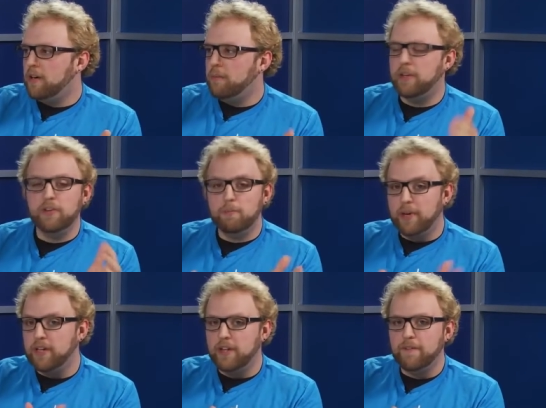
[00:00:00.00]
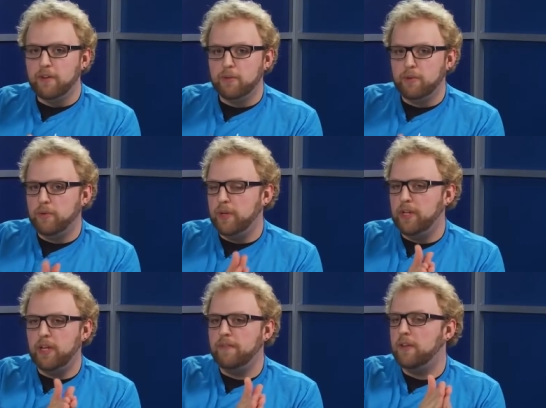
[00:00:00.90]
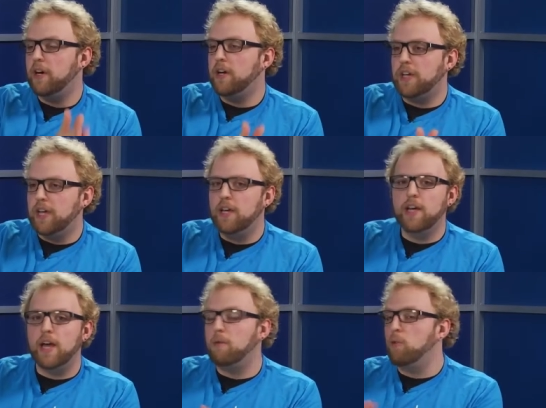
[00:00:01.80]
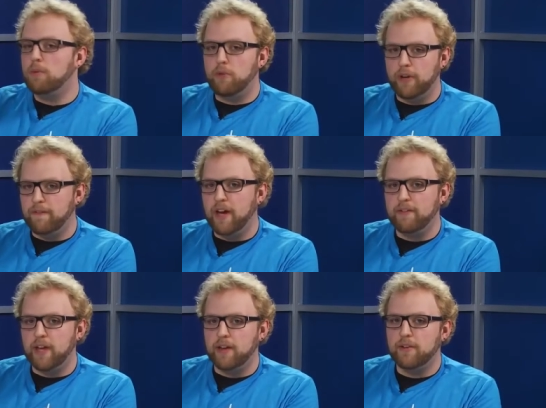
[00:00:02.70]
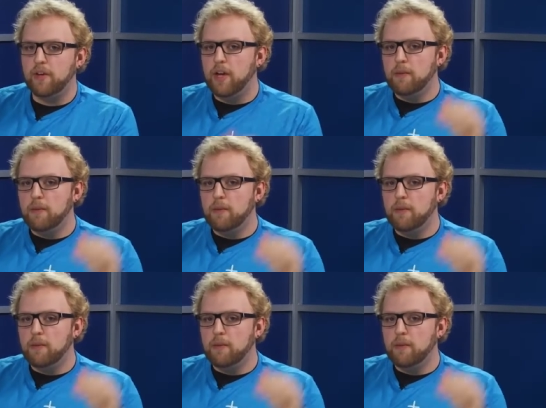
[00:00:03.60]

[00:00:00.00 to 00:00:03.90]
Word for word: But there's a big difference between even a gig and one point five gigs,